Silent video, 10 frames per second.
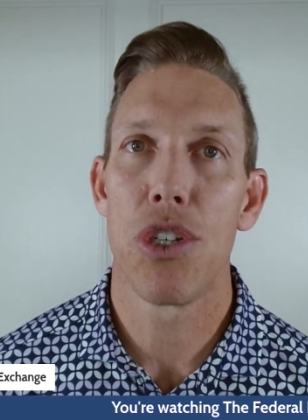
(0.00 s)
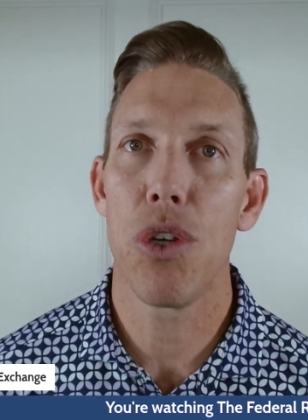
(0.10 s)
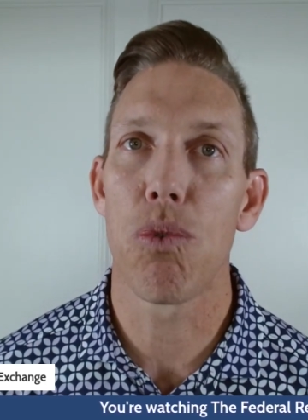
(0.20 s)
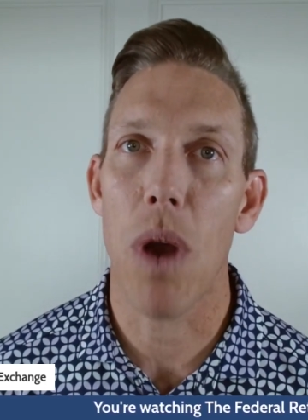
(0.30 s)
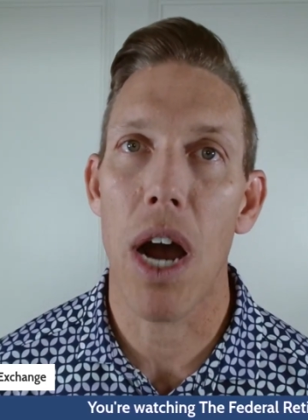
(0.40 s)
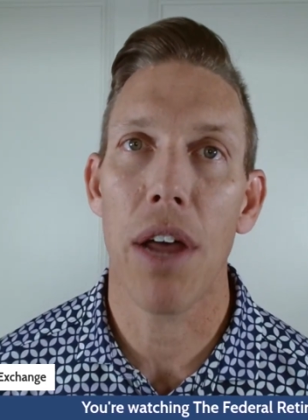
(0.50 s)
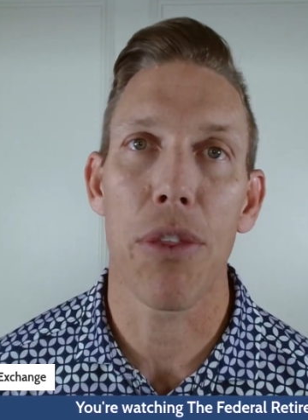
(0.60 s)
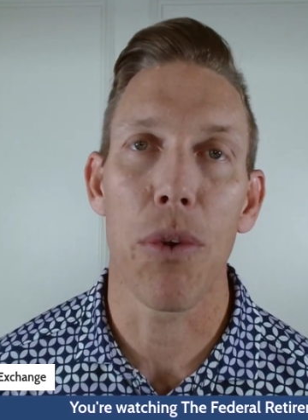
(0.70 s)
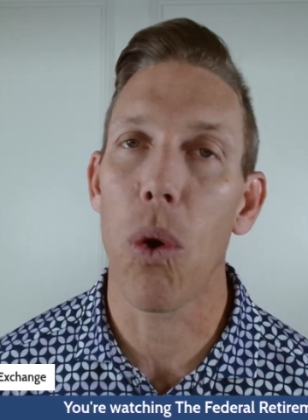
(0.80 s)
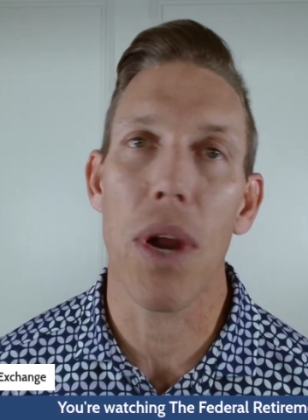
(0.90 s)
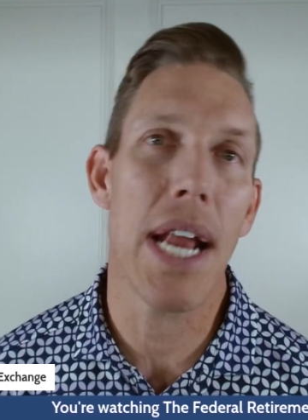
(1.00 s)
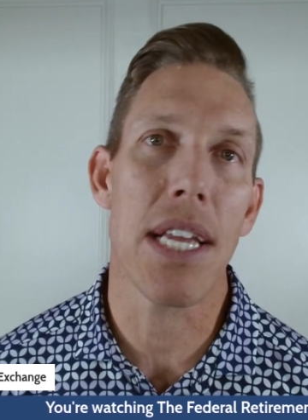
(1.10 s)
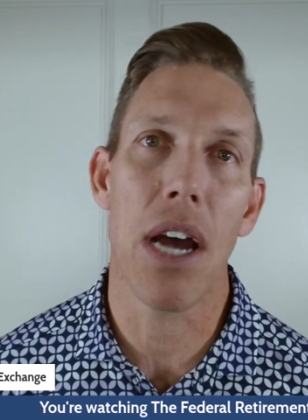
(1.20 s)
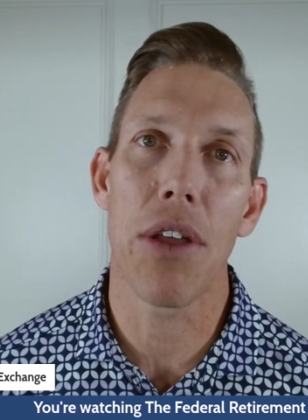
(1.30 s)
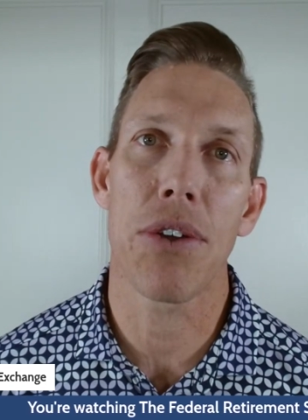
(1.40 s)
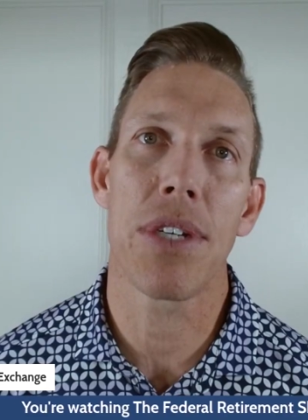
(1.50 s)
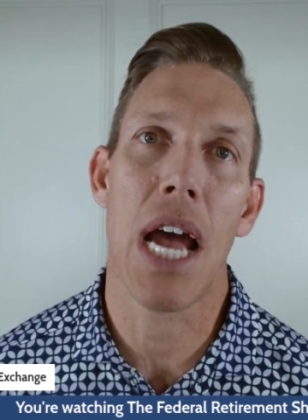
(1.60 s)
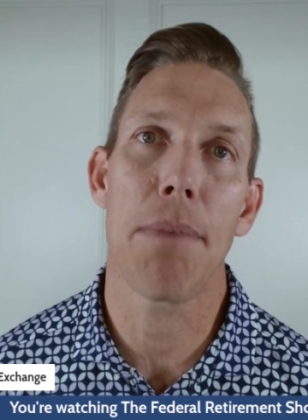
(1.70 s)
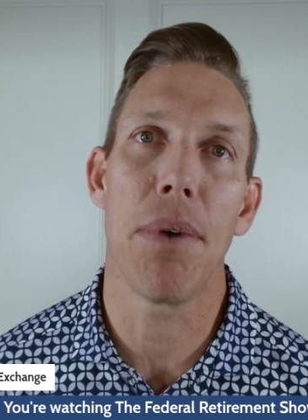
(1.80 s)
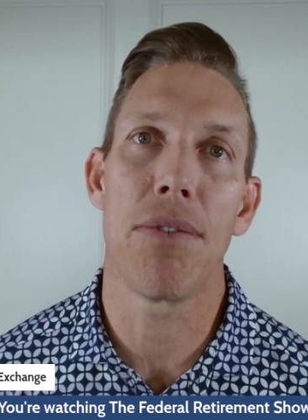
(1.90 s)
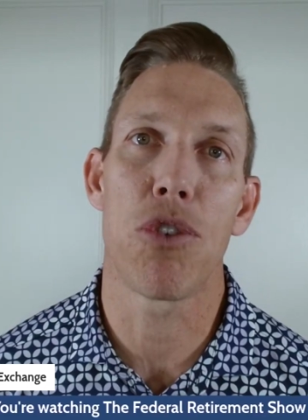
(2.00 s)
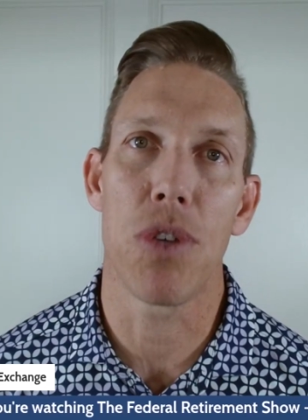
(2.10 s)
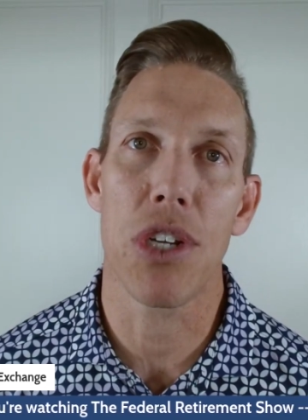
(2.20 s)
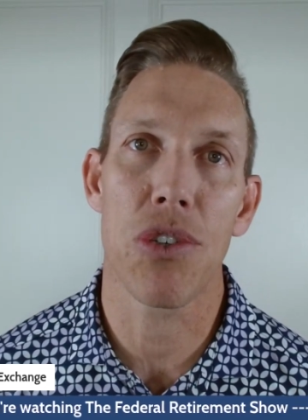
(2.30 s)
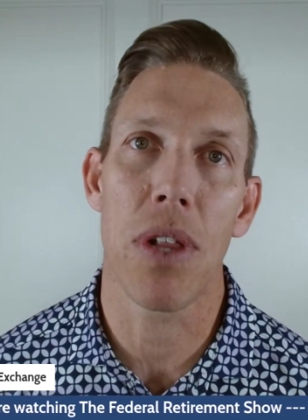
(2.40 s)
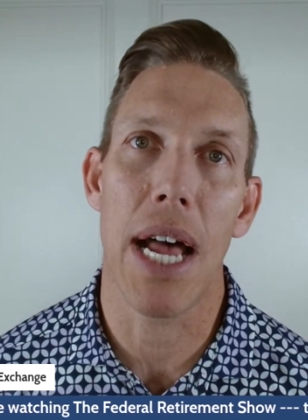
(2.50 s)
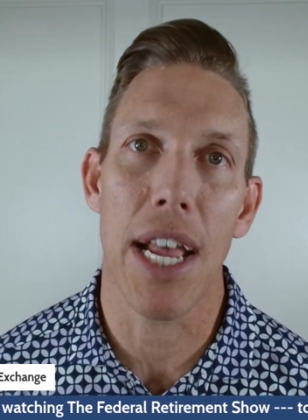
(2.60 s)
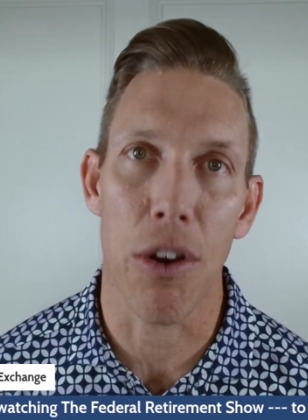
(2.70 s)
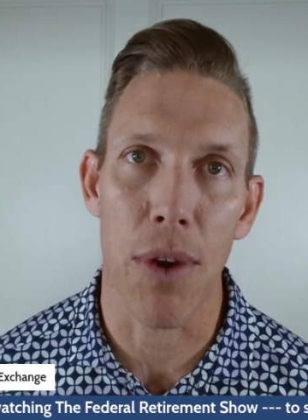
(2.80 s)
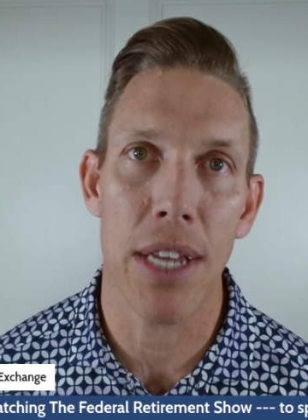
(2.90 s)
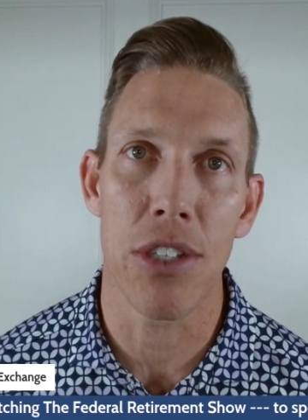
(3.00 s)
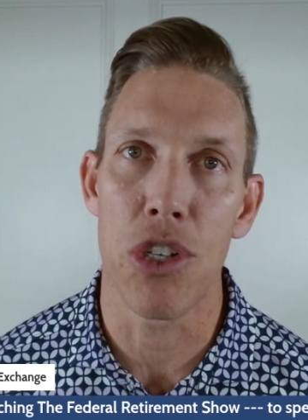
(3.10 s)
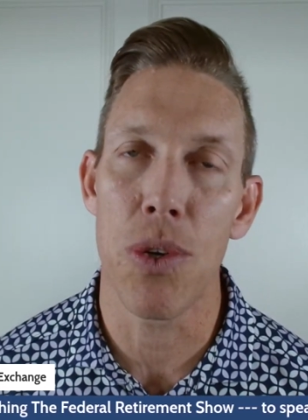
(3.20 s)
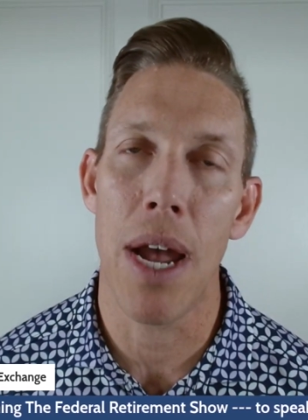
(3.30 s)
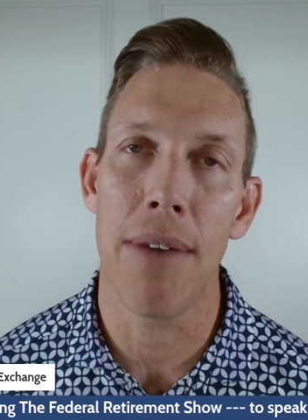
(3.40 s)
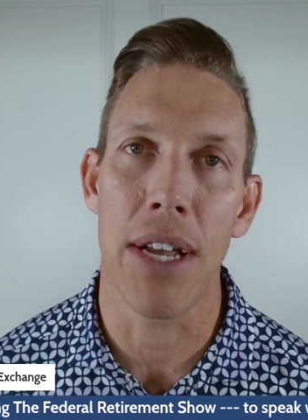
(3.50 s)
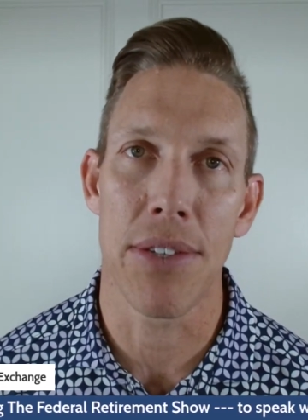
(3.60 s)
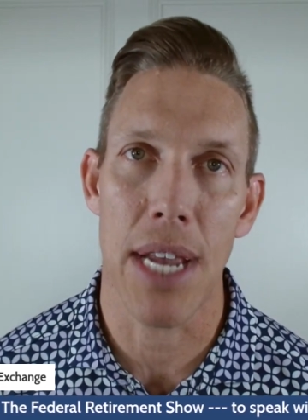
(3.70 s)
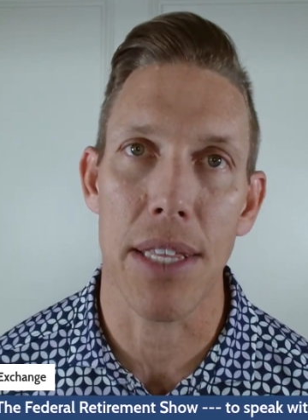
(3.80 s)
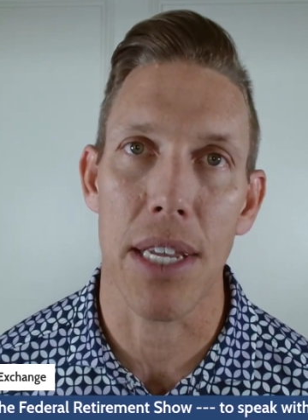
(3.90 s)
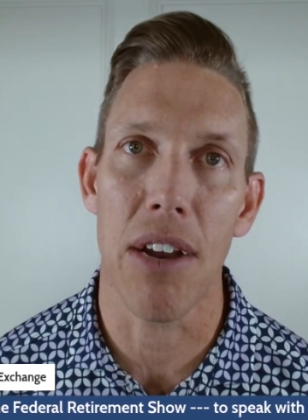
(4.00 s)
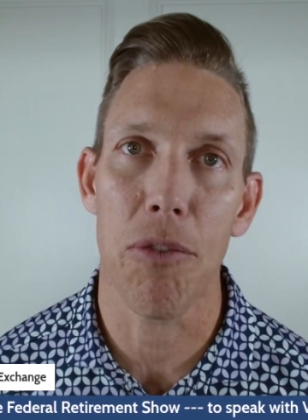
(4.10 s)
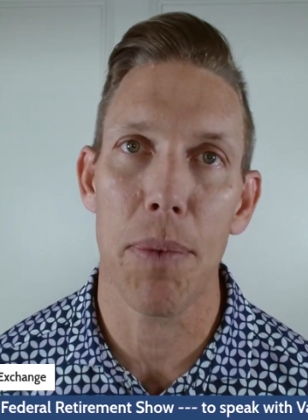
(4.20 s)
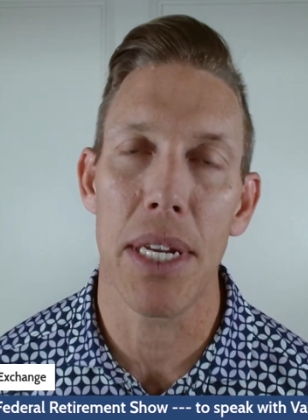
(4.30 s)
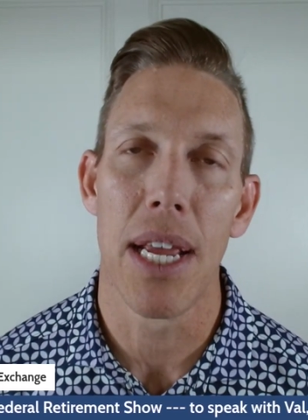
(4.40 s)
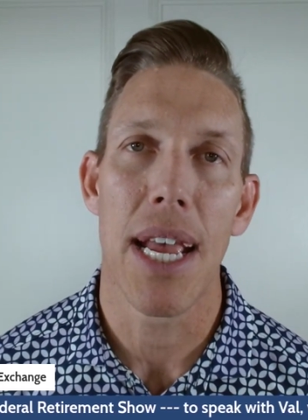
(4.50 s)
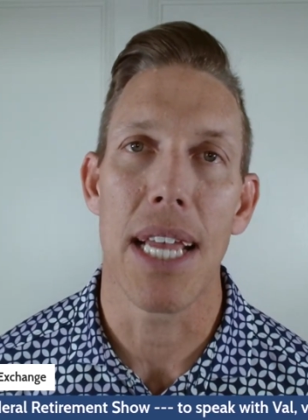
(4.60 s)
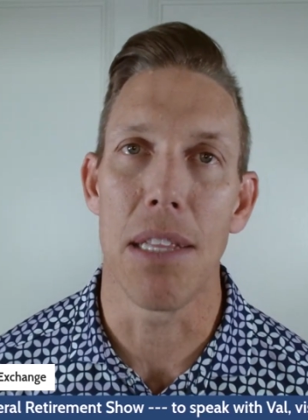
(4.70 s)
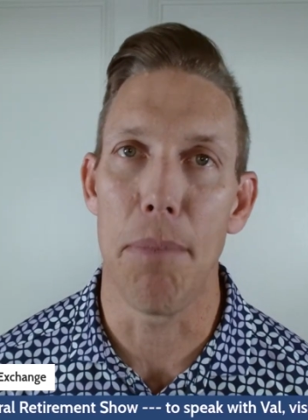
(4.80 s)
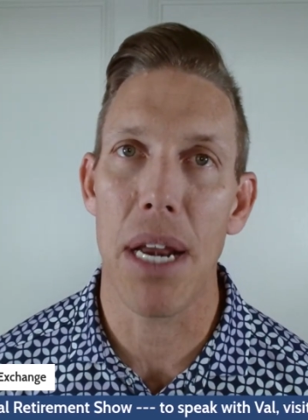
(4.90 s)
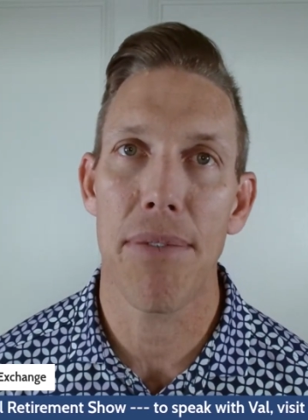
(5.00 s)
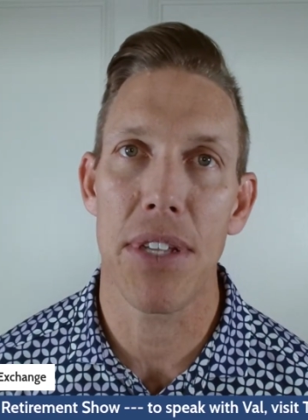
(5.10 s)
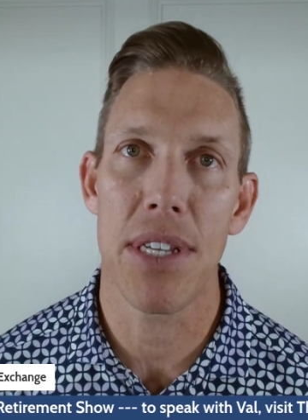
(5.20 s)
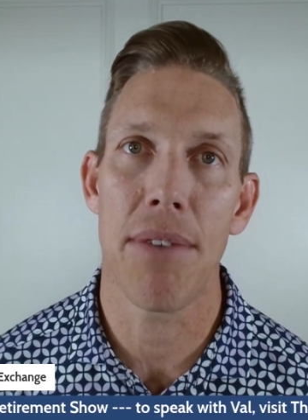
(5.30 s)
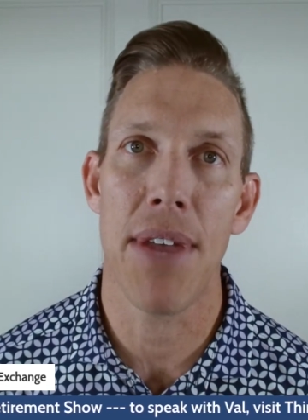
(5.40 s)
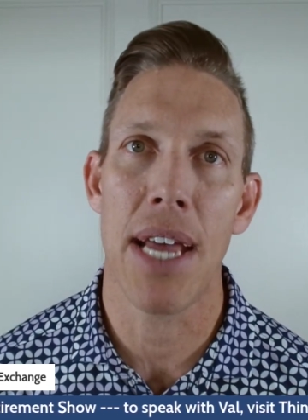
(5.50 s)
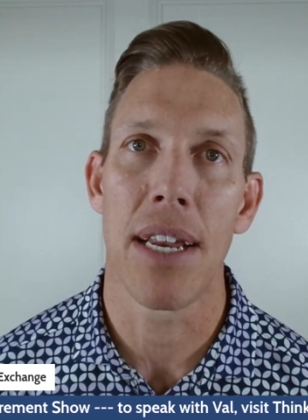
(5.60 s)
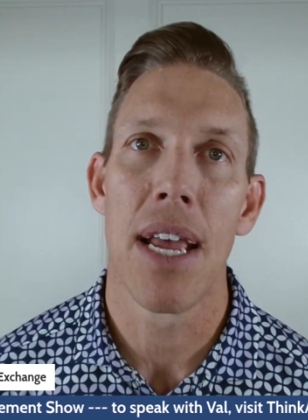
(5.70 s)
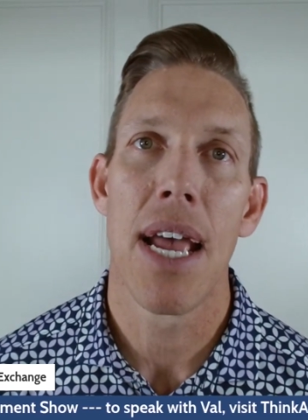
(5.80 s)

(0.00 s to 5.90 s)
to Roth or any other type of traditional IRAs that you have outside the government and the benefits of that.